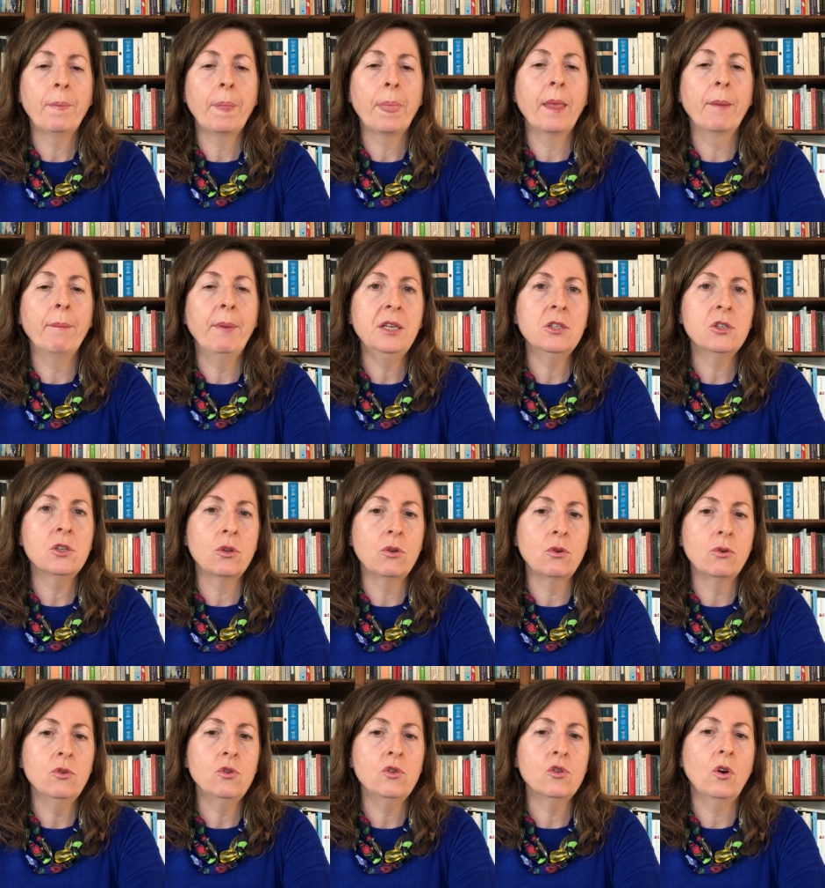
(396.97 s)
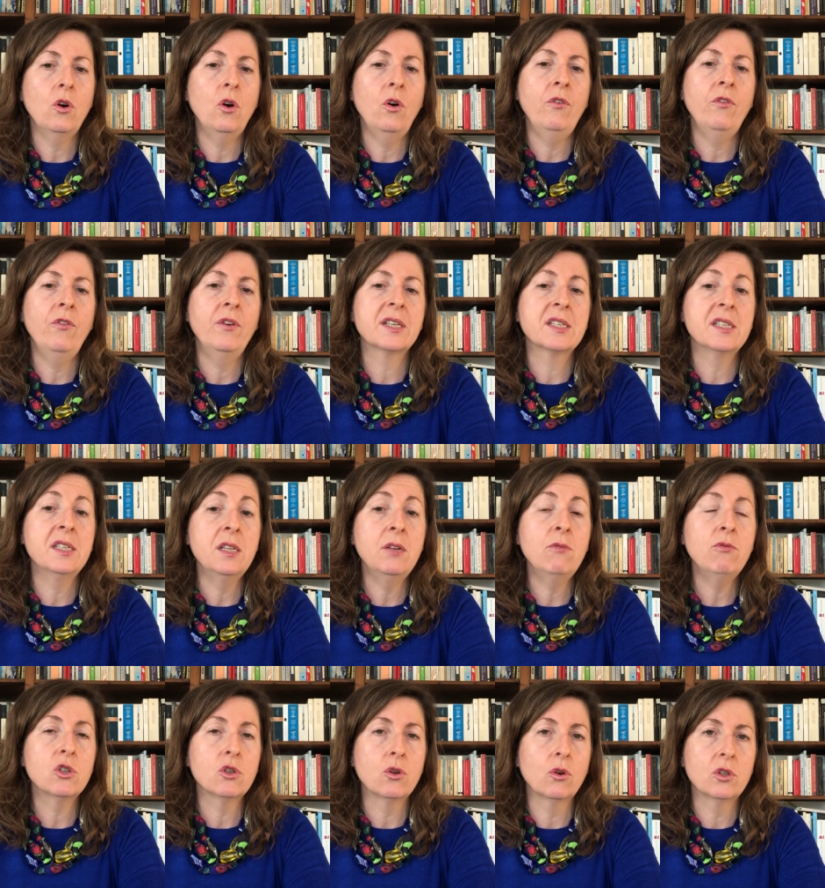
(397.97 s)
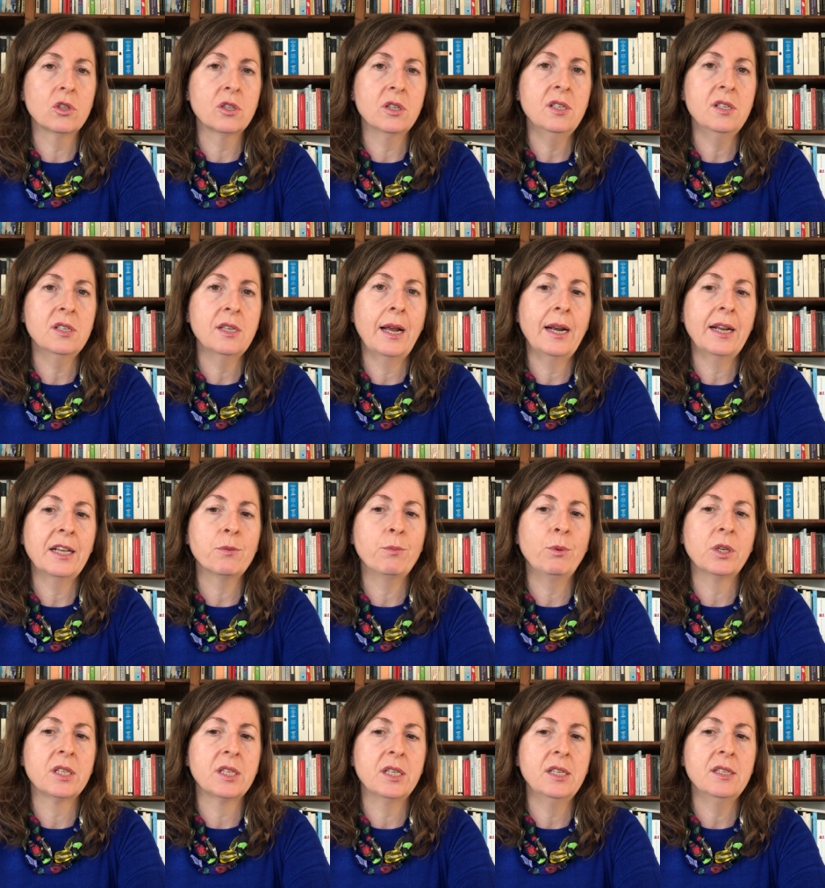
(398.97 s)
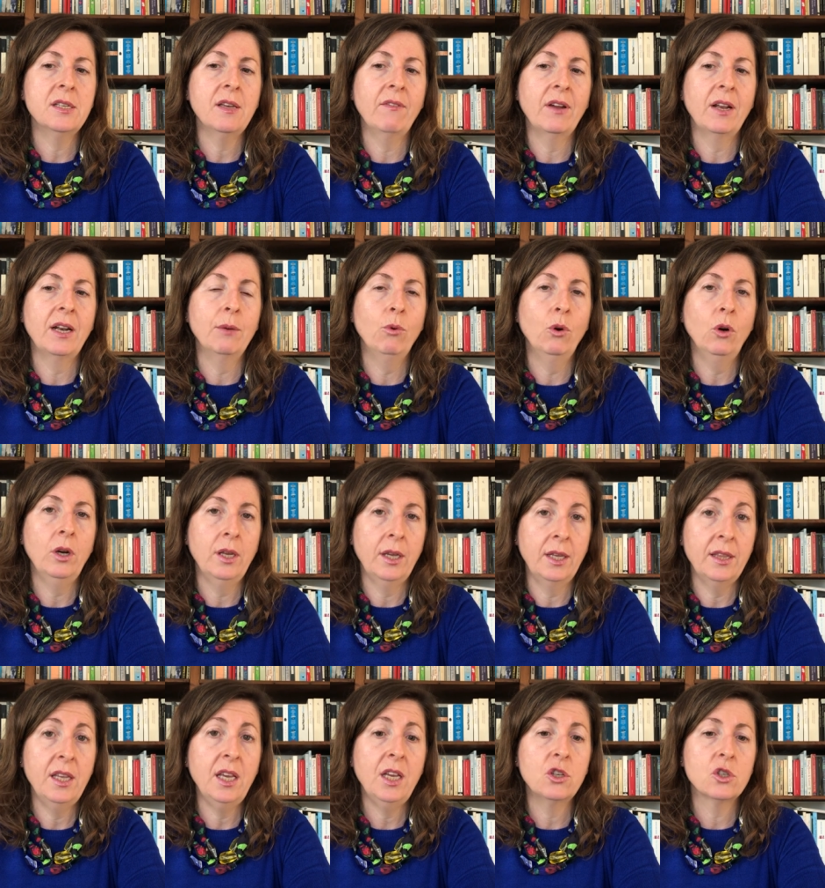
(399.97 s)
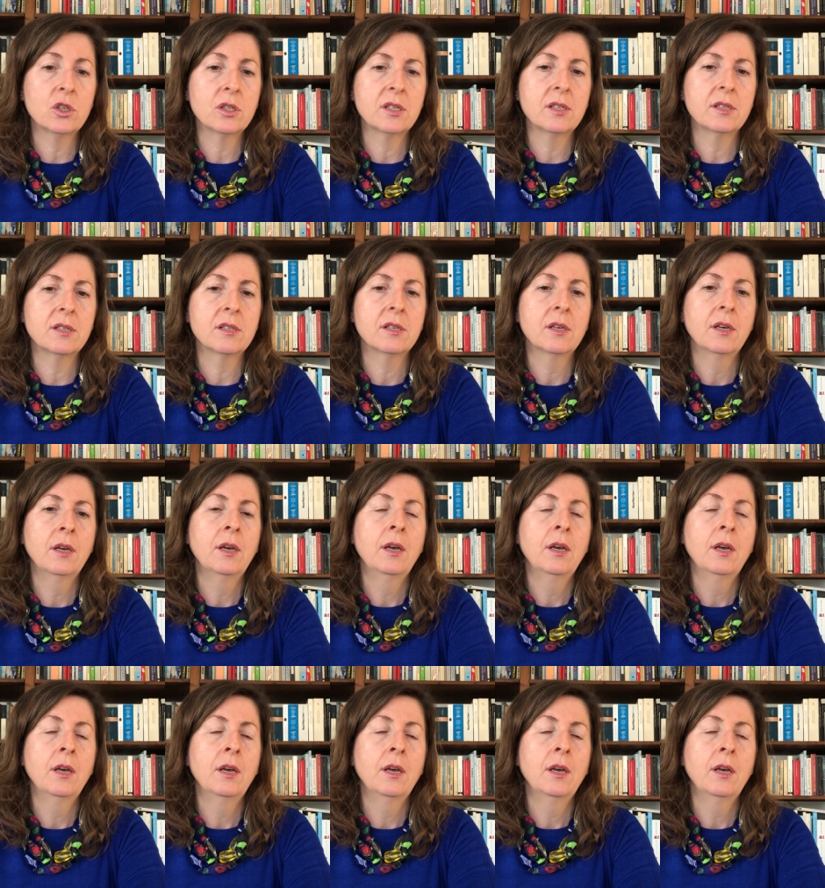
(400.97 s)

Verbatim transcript: the best use of existing resources and expertise available in the agencies.